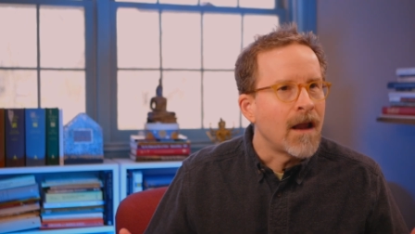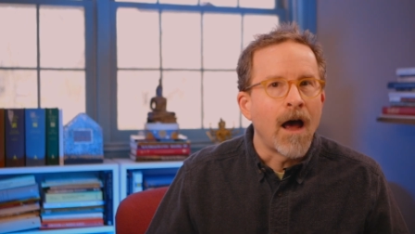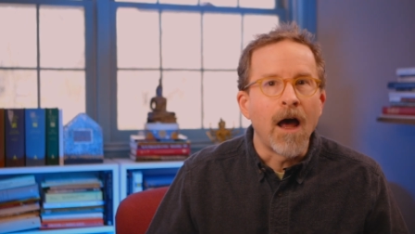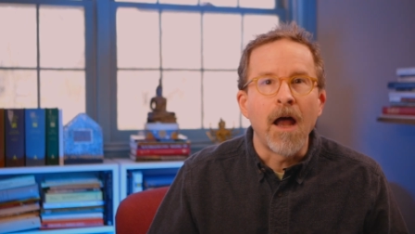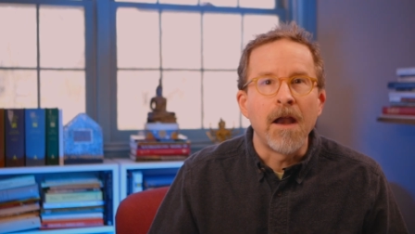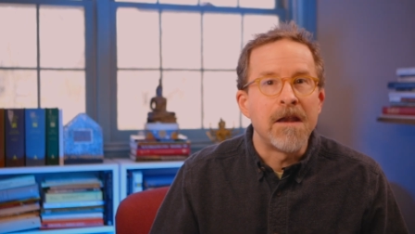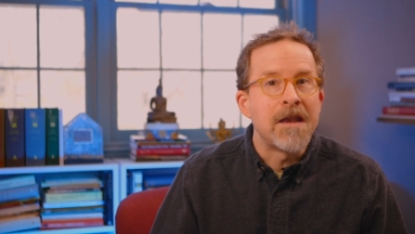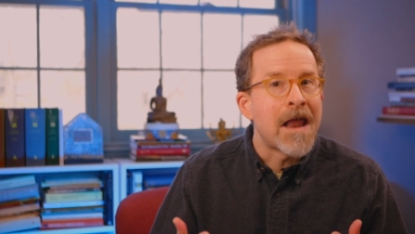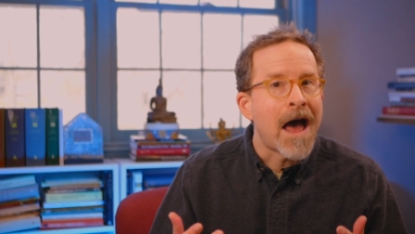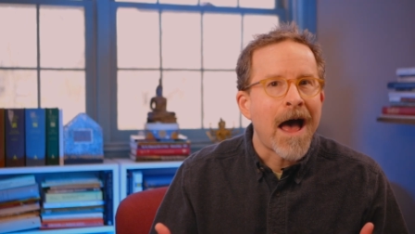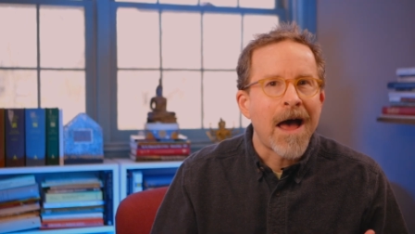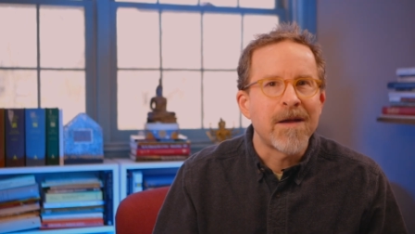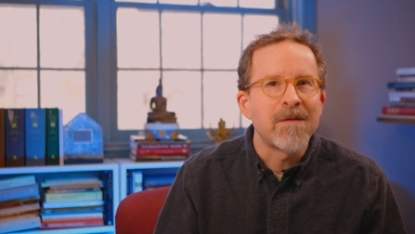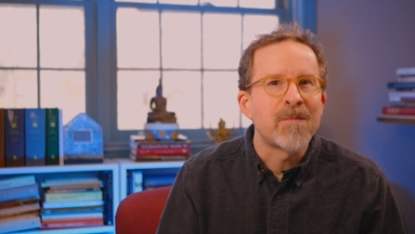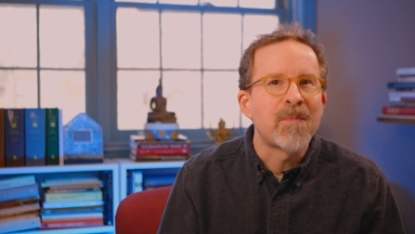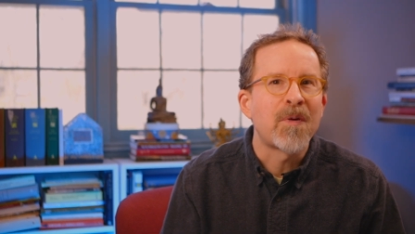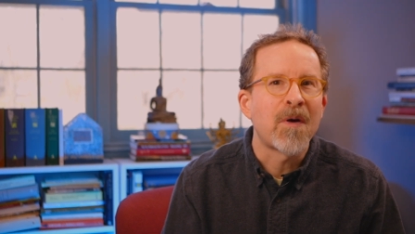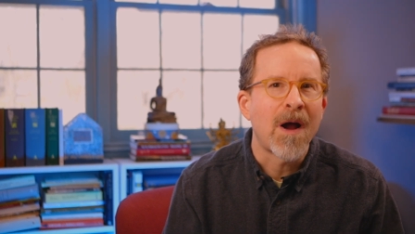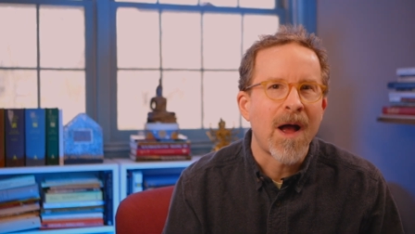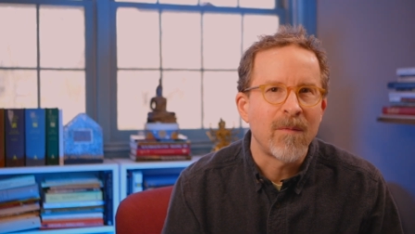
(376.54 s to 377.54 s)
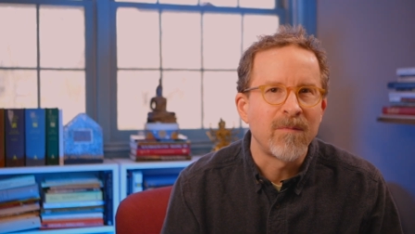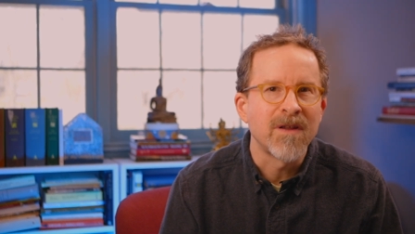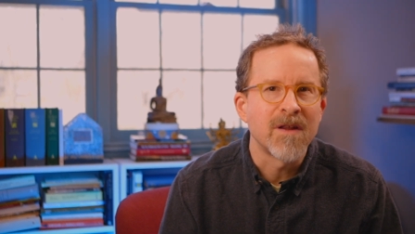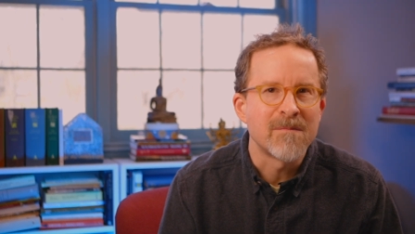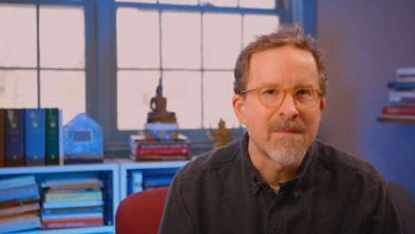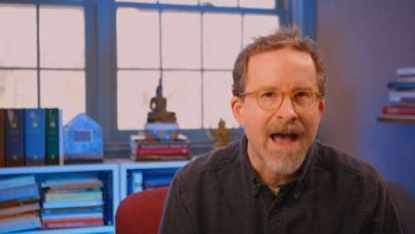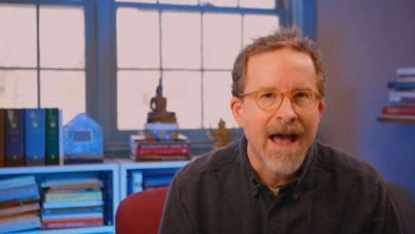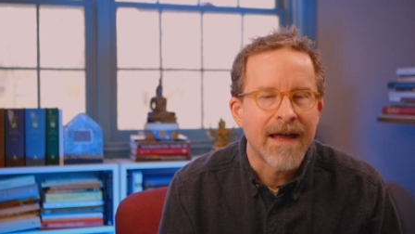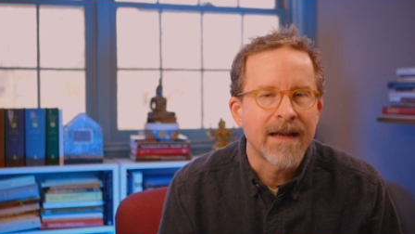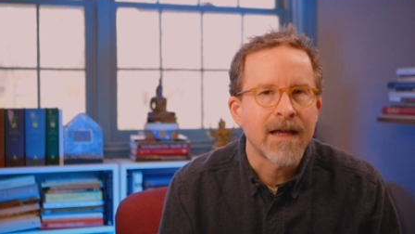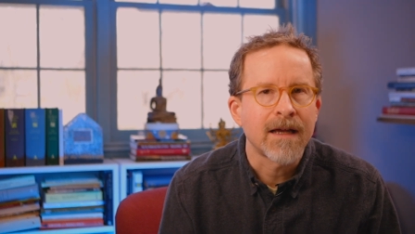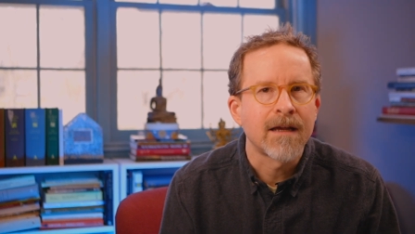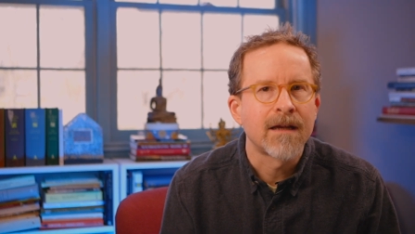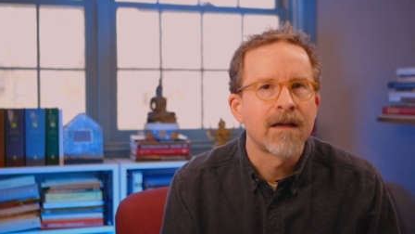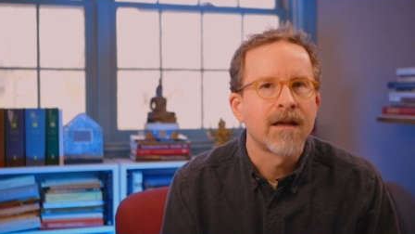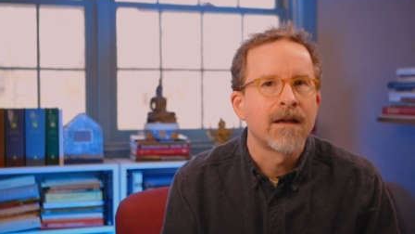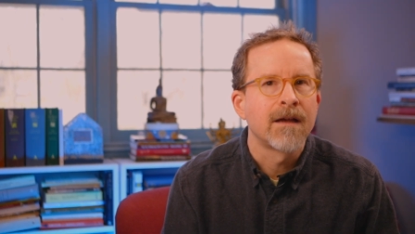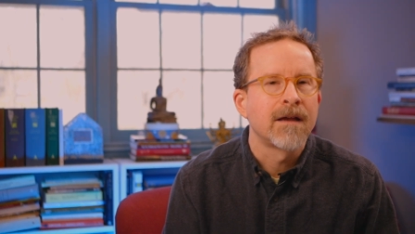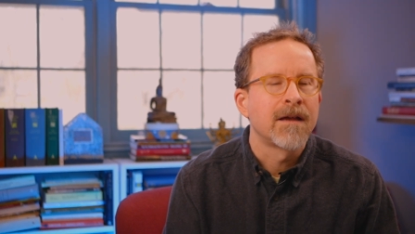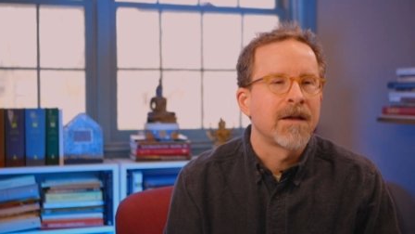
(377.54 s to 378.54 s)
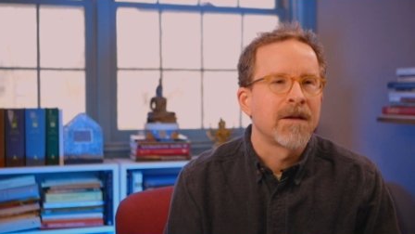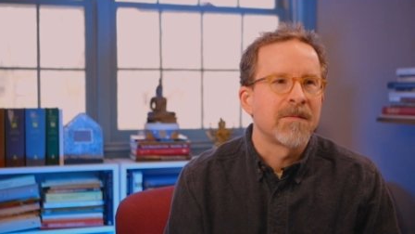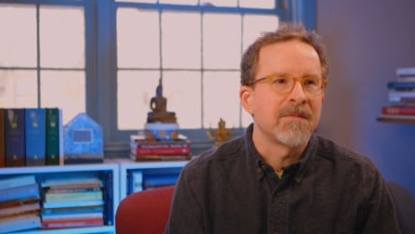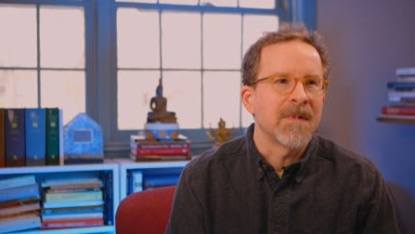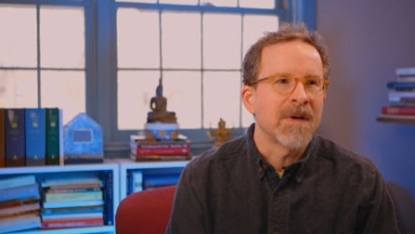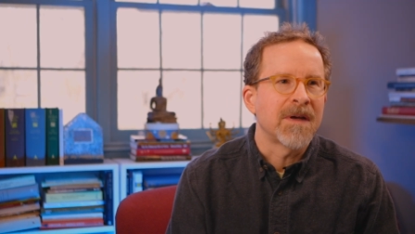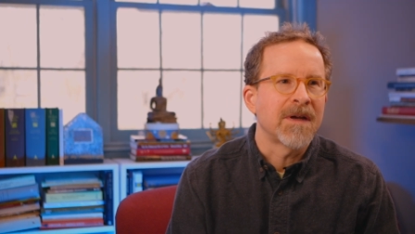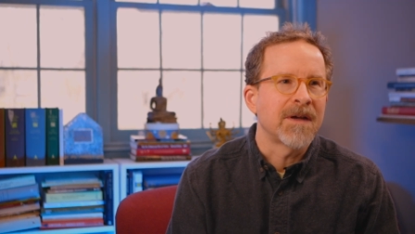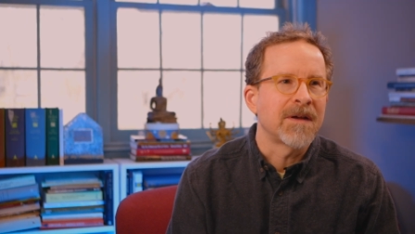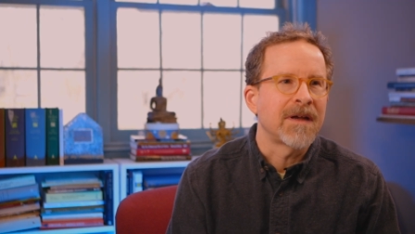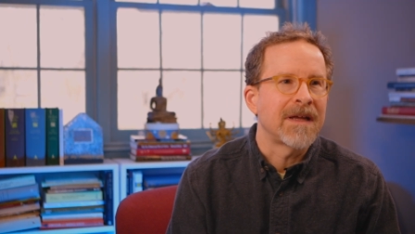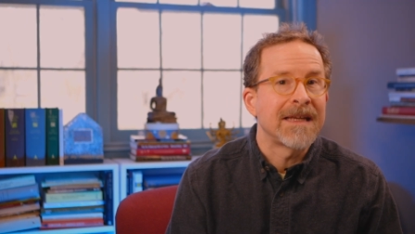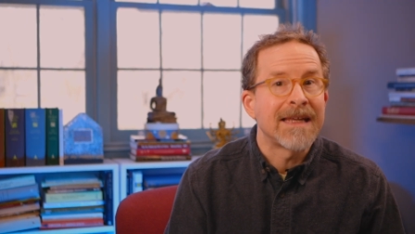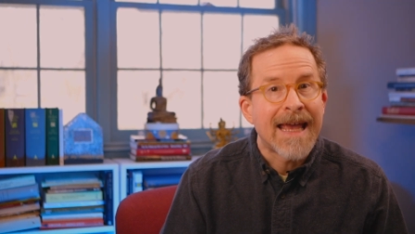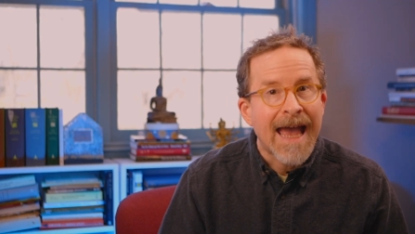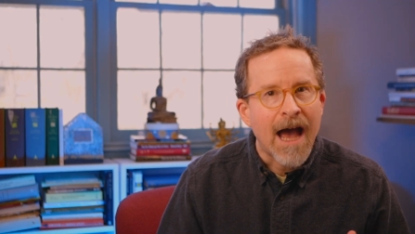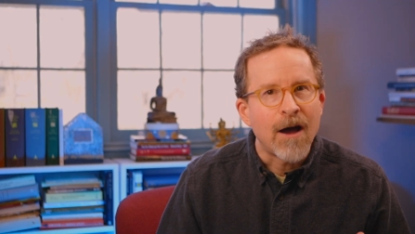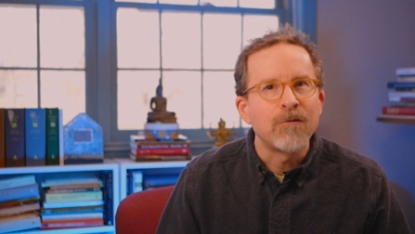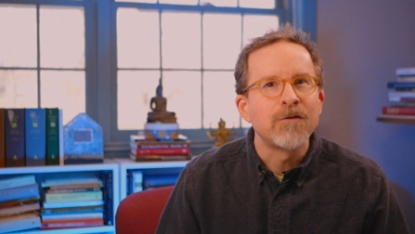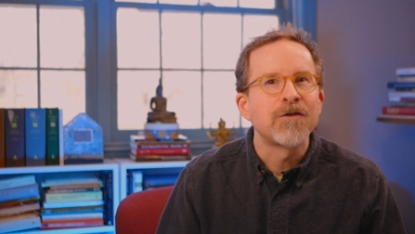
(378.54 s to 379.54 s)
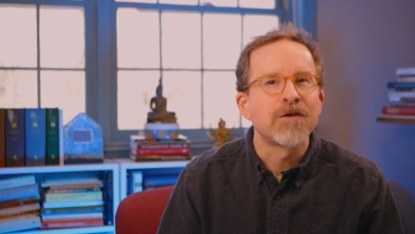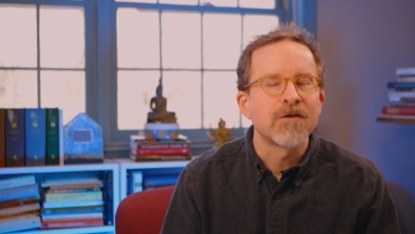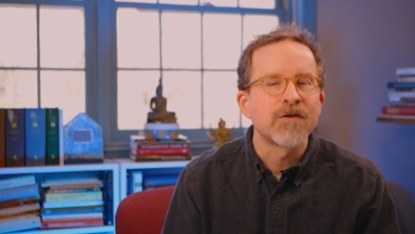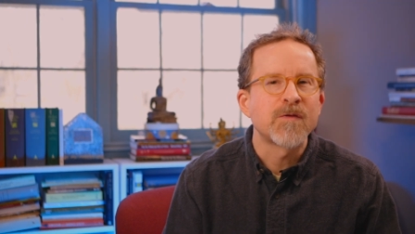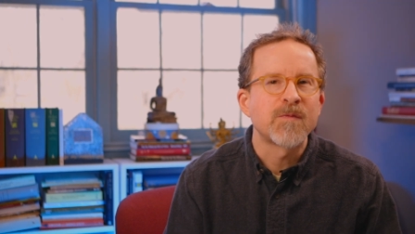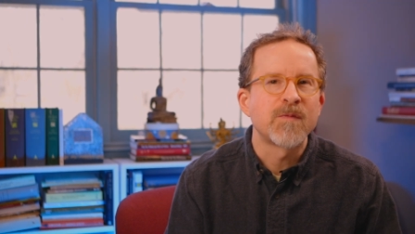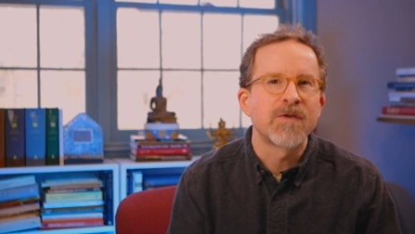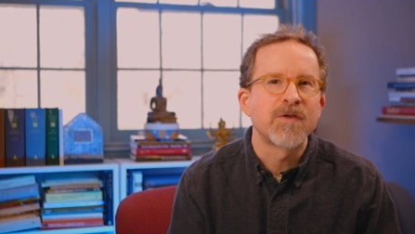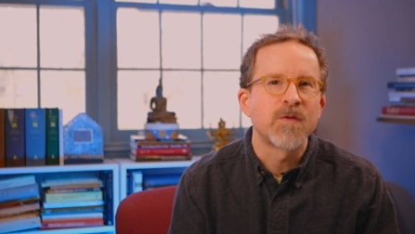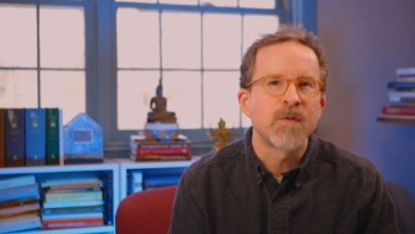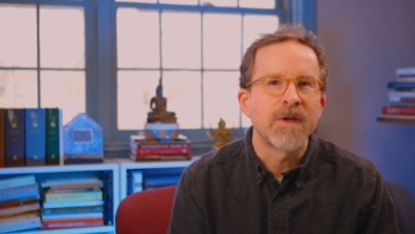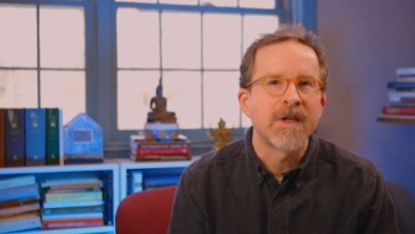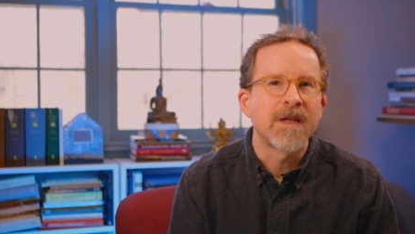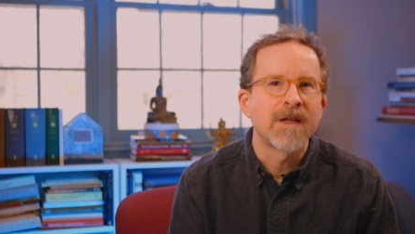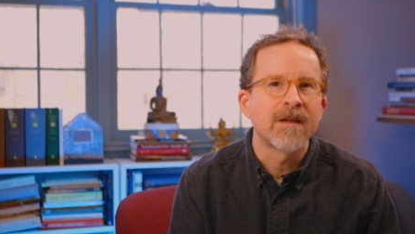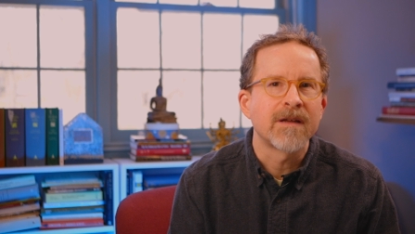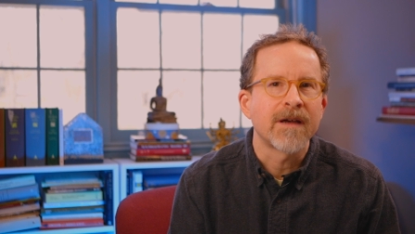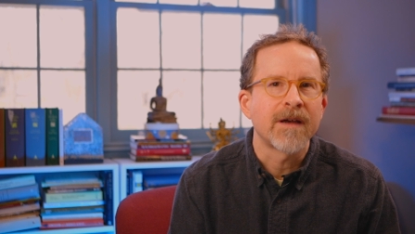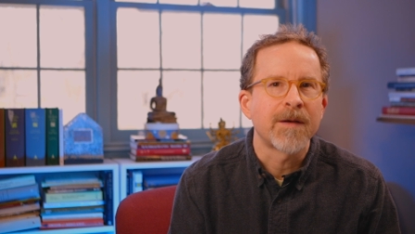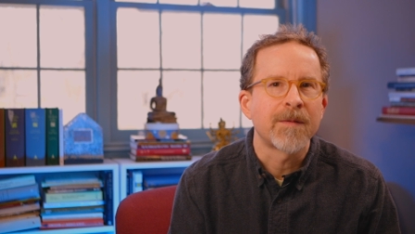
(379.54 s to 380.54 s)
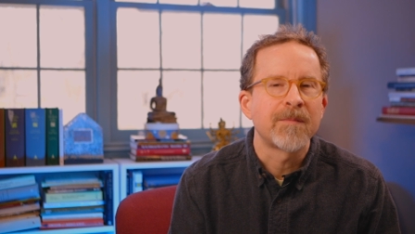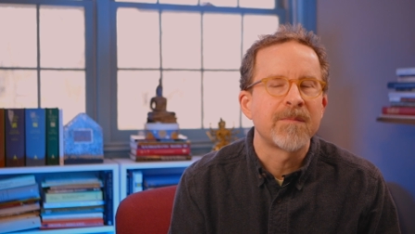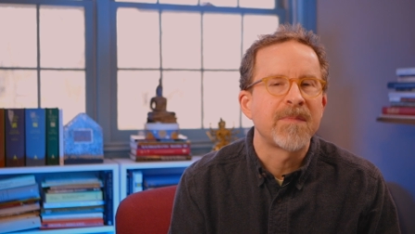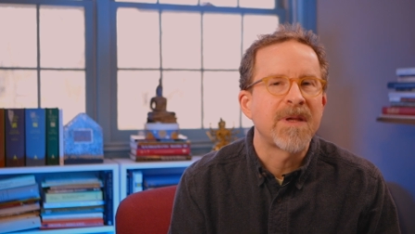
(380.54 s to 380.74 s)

non-problematic uh, encounters between uh,